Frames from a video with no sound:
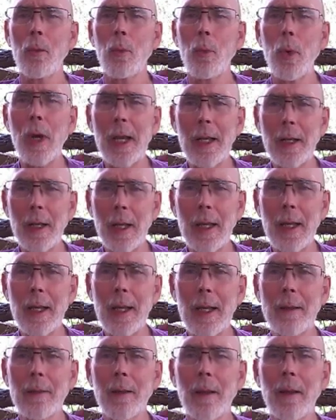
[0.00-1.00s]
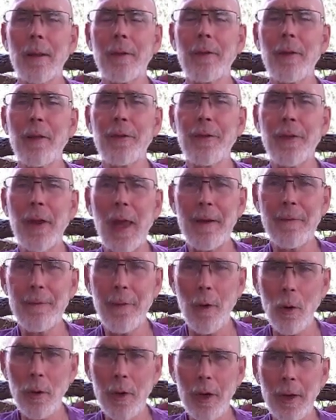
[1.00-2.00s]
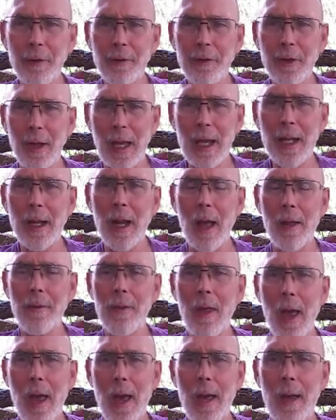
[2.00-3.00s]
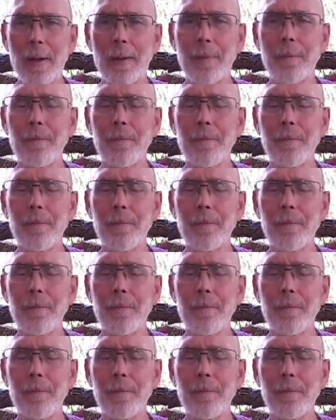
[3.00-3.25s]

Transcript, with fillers: We need to stay focused in on that.